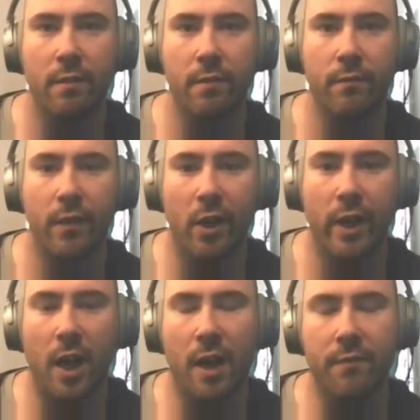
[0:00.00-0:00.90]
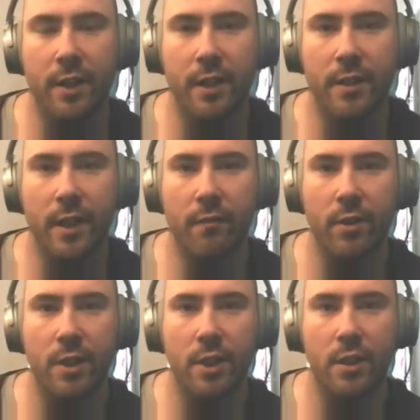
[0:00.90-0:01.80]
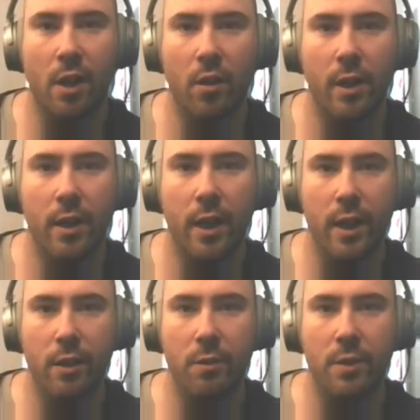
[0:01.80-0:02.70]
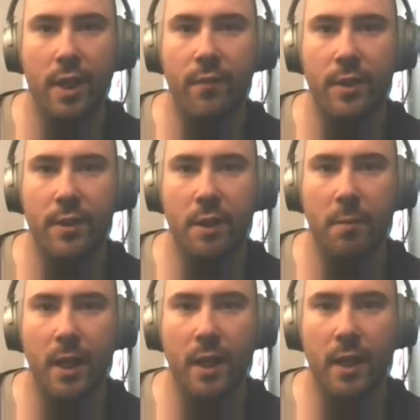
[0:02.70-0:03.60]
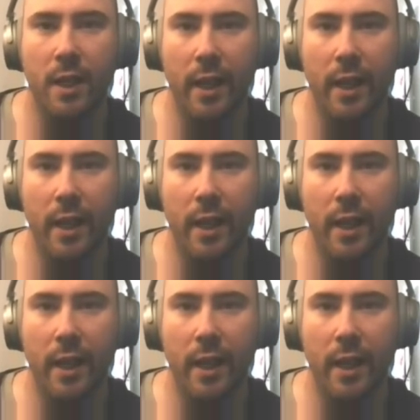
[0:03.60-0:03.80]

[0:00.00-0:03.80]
very often in San Francisco and use FSD beta,